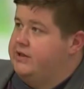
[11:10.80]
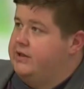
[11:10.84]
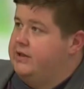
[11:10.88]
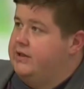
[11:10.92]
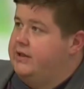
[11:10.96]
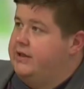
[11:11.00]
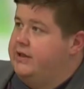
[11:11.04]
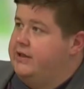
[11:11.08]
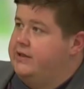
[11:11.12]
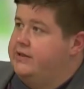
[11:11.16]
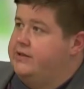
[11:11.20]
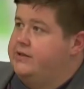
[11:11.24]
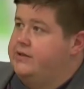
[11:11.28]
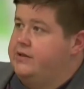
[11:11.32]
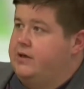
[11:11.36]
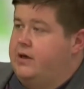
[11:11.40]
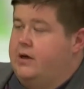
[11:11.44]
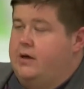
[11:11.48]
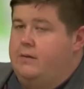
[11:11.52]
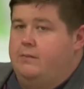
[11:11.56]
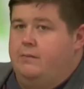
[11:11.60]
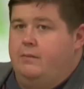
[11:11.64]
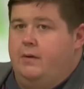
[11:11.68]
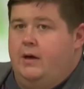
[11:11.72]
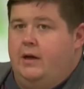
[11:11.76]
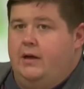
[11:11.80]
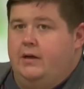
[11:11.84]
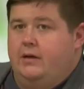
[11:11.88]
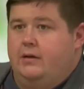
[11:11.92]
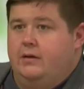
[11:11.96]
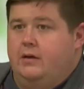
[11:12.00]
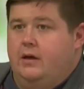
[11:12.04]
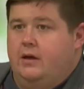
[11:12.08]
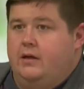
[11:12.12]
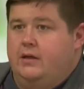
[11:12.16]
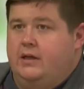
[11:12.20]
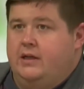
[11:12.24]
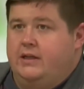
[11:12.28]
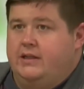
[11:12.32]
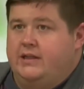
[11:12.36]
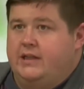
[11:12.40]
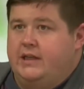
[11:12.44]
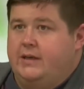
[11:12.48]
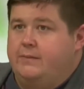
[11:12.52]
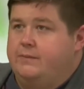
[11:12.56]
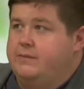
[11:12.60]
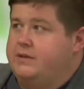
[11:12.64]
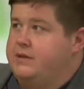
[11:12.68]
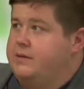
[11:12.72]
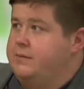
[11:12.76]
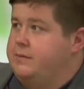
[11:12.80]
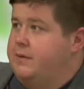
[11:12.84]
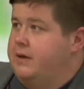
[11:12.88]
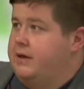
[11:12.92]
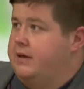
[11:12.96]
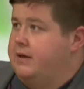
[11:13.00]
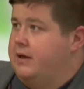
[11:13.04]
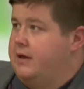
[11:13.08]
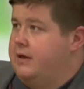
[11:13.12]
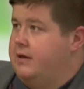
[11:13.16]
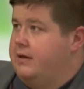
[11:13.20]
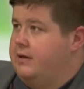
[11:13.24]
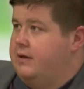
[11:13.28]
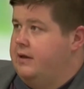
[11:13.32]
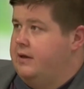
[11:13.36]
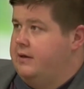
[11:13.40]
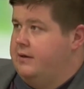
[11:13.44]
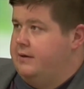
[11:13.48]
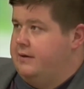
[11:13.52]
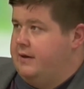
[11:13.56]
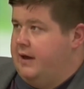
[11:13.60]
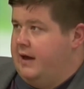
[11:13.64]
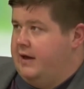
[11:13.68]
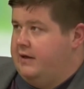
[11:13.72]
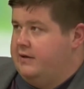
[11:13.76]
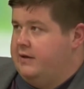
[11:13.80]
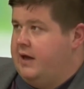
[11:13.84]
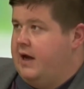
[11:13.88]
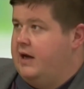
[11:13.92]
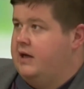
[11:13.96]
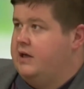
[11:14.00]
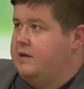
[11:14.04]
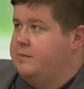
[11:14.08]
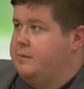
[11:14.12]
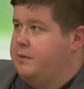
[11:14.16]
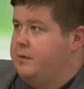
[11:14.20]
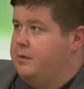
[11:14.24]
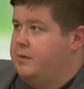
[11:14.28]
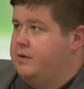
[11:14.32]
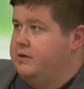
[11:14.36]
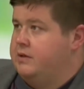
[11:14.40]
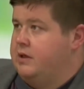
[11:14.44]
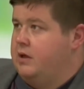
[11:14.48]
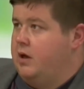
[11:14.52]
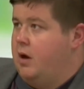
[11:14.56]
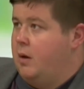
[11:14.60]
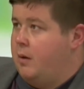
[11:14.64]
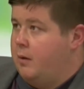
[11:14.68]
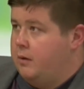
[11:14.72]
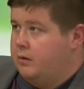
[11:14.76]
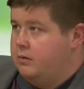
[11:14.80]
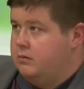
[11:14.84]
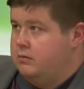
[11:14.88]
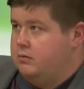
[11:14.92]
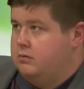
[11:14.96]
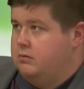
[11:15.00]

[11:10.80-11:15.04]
to Leeds, um, and it seems to me that that, that commute is a lot